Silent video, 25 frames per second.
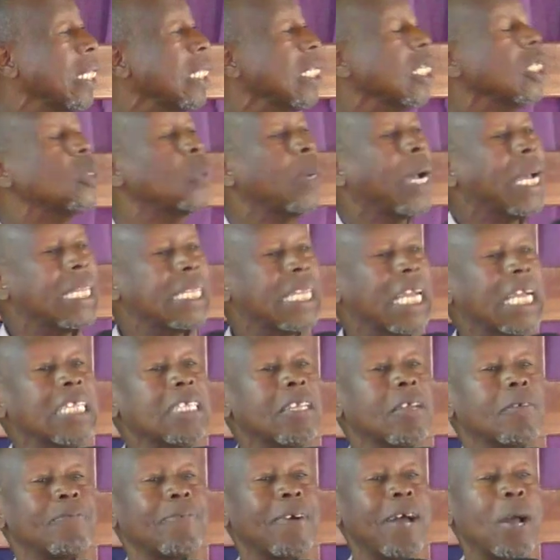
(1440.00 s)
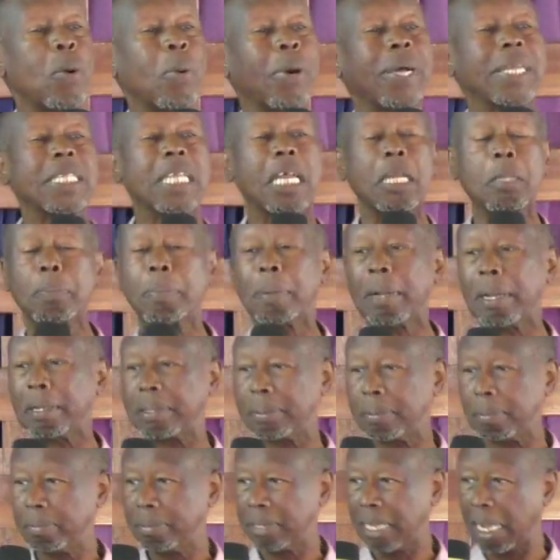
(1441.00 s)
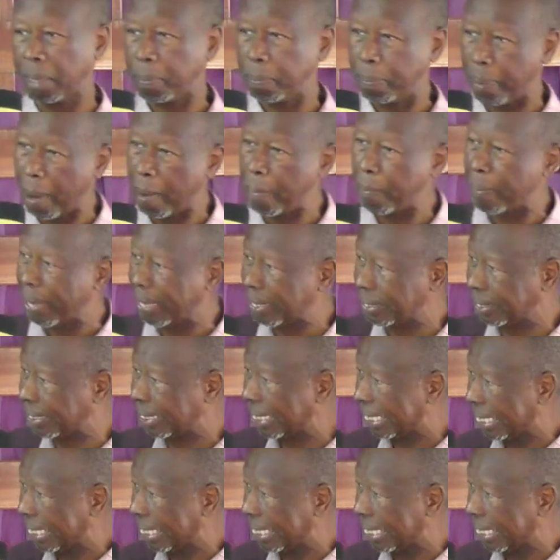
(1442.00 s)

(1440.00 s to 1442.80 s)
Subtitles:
need to identify what that purpose